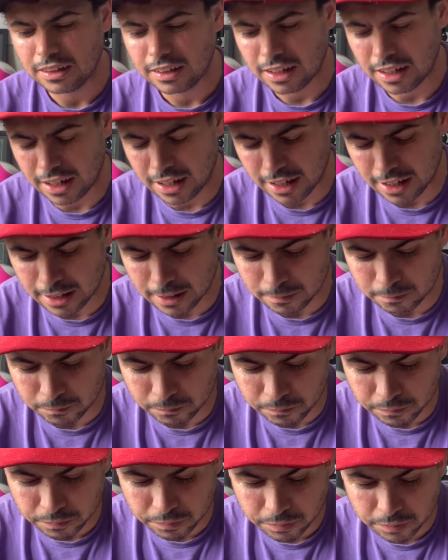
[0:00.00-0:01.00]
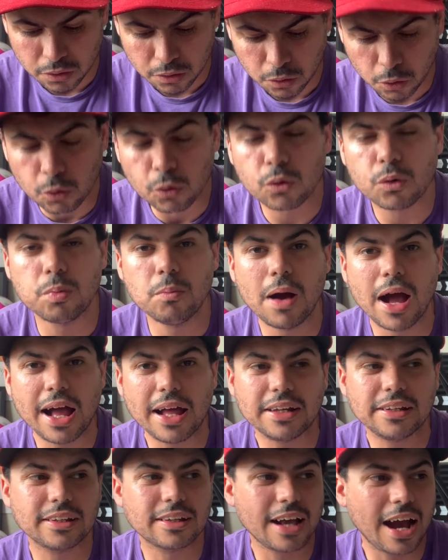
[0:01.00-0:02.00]

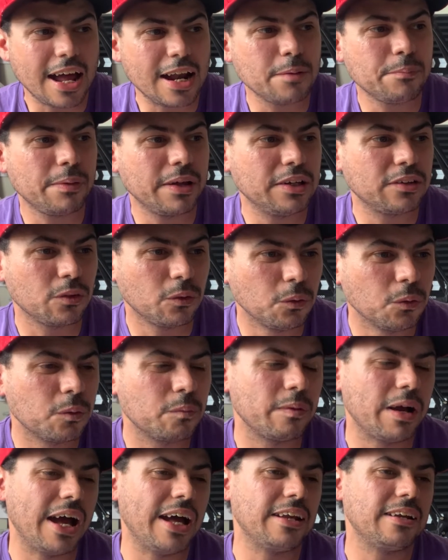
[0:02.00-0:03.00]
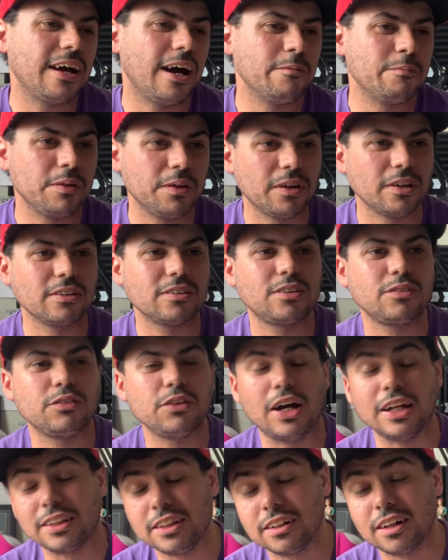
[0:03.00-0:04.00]
Hawkman, the guy that plays Hawkman, I'll be honest with you,
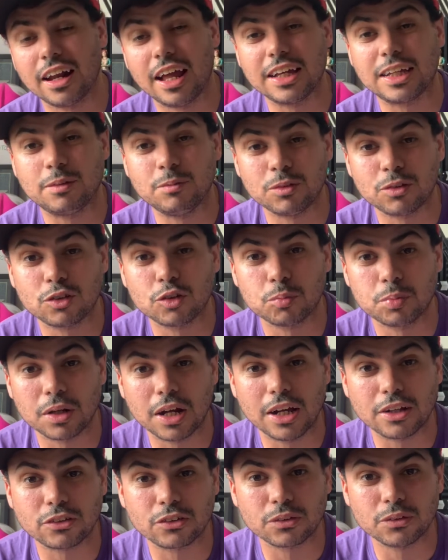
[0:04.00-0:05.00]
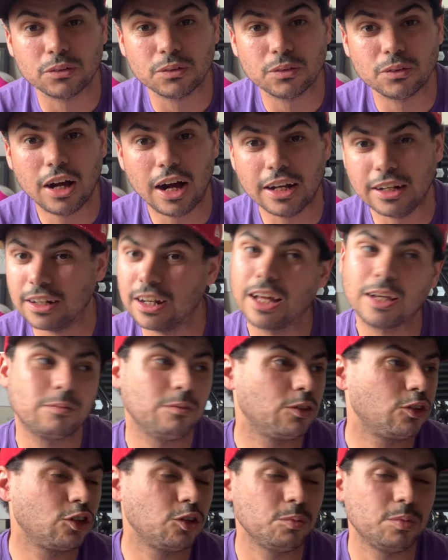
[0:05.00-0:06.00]
I didn't like him in Supernatural. I didn't like him
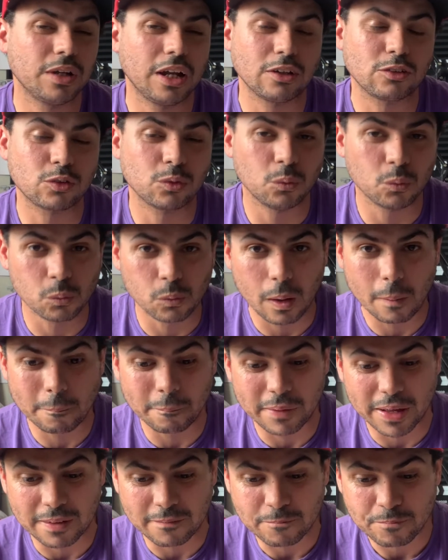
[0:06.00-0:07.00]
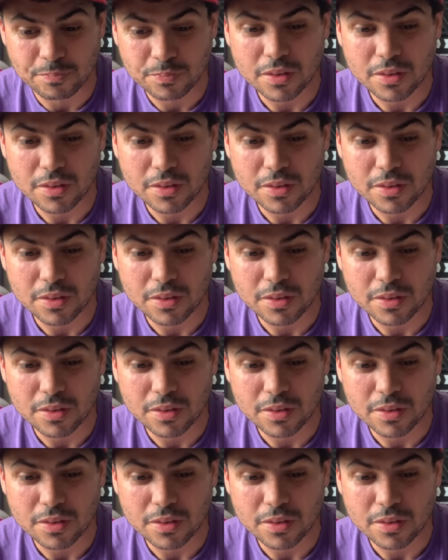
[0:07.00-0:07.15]
in Supernatural one bit.